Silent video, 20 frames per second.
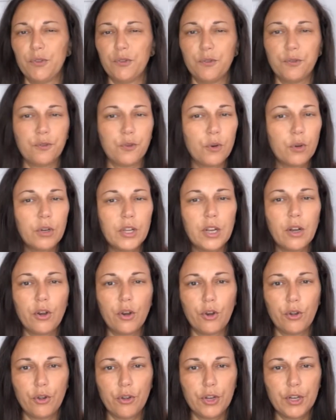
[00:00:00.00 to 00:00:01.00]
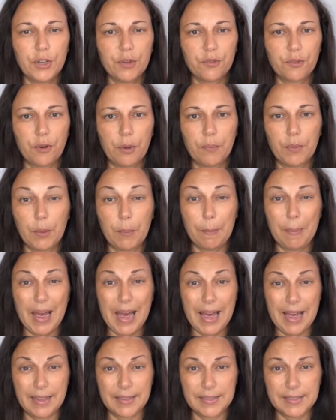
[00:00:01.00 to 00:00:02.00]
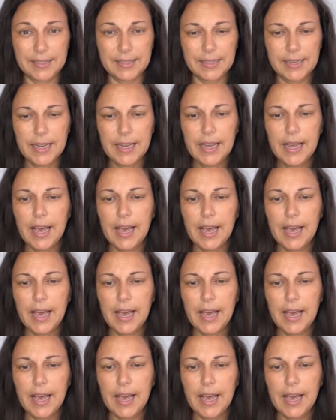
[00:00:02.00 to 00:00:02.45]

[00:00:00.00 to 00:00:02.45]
fully learning from the past.